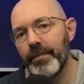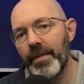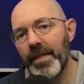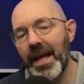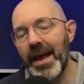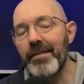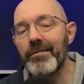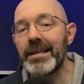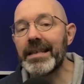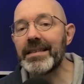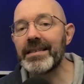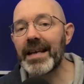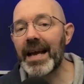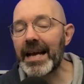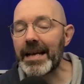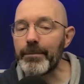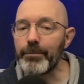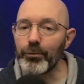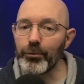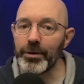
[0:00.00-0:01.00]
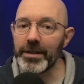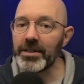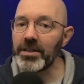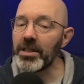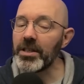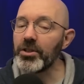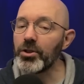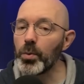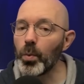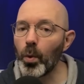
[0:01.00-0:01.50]
There is a
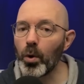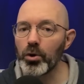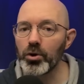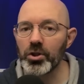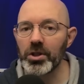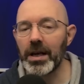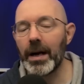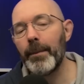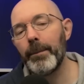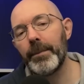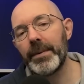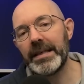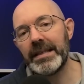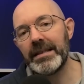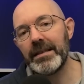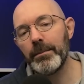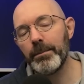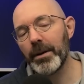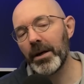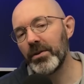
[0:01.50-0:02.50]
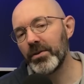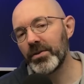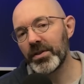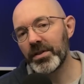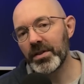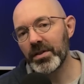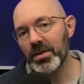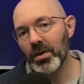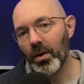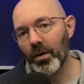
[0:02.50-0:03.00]
British watch company that boasts